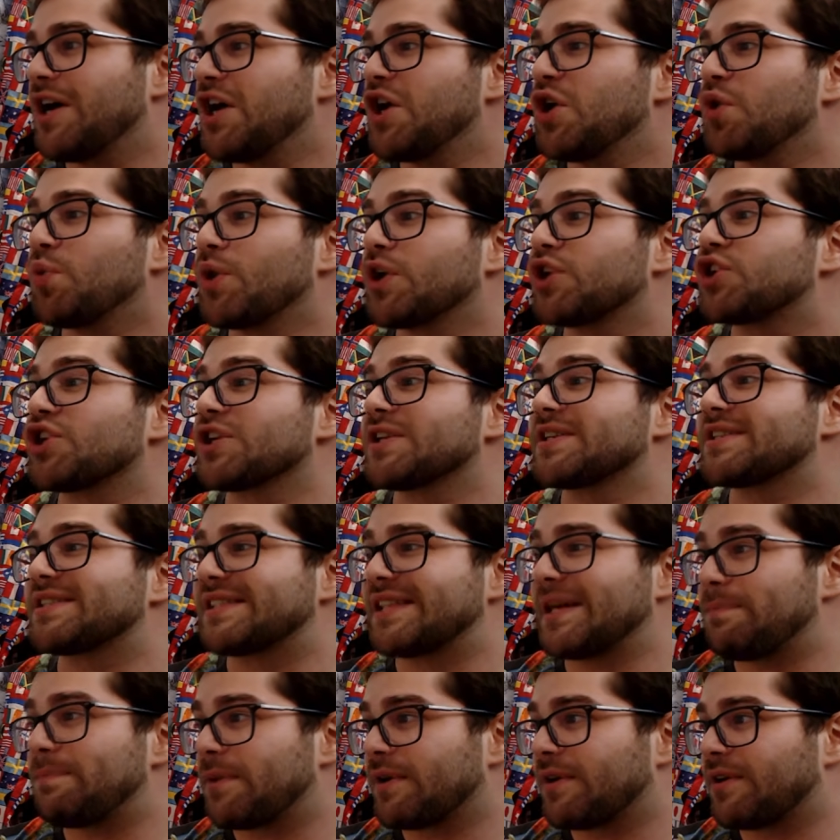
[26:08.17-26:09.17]
which is
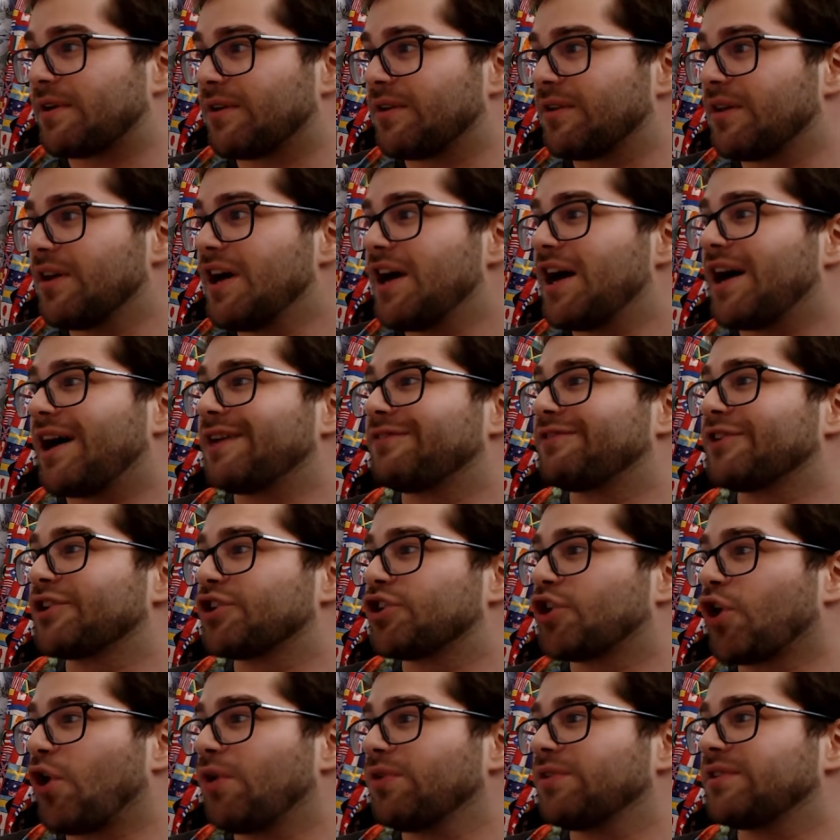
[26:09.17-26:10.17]
typical of
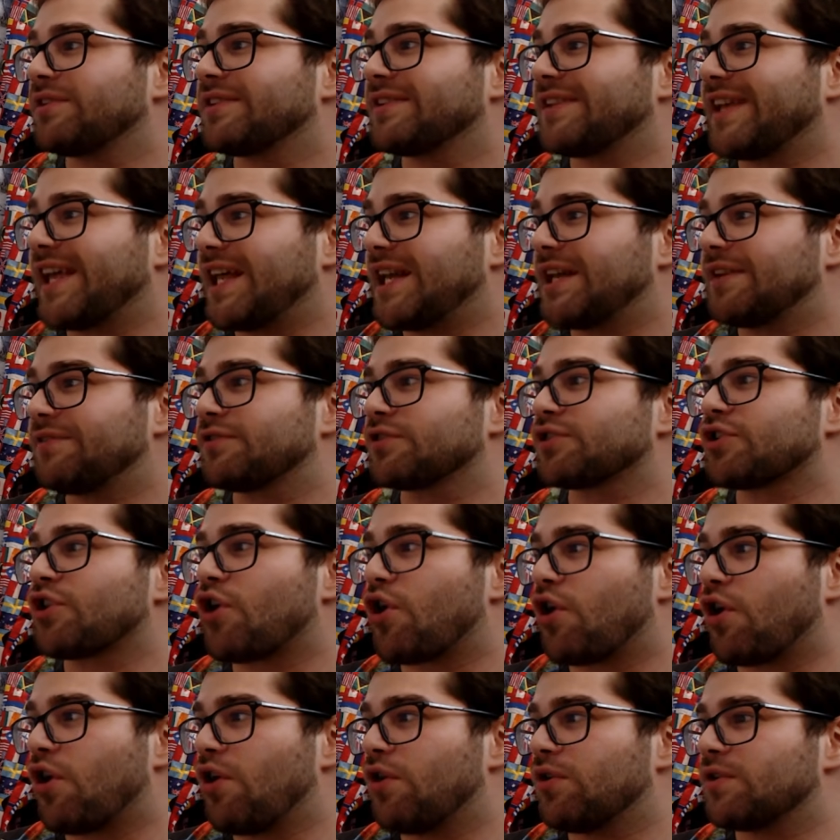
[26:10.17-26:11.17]
adult native
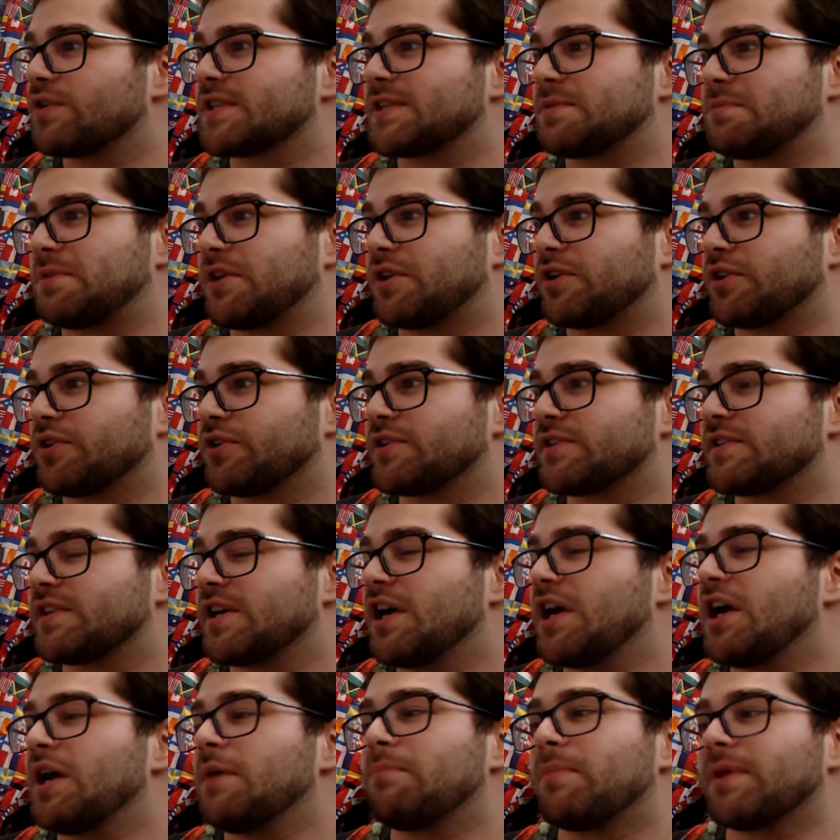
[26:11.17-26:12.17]
Xoon speakers,
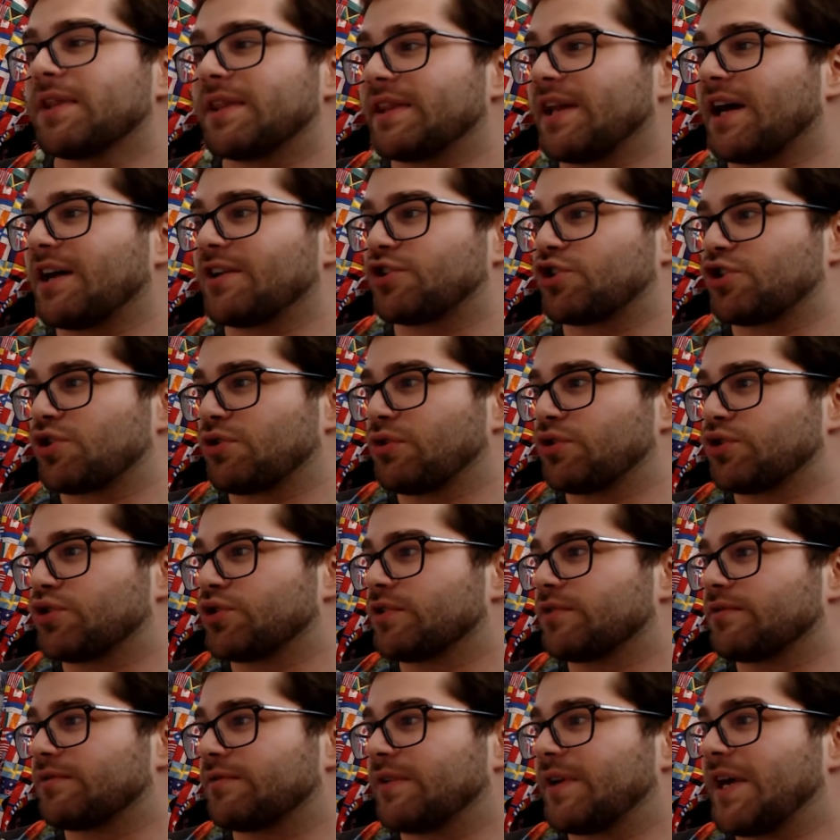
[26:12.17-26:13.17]
but not
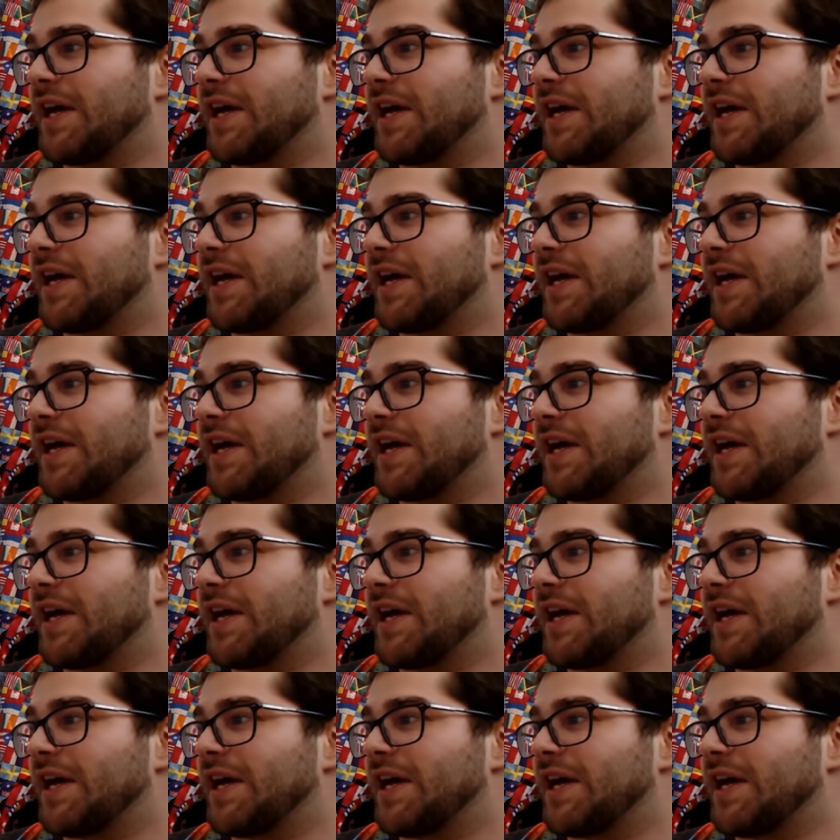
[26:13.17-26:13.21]
children,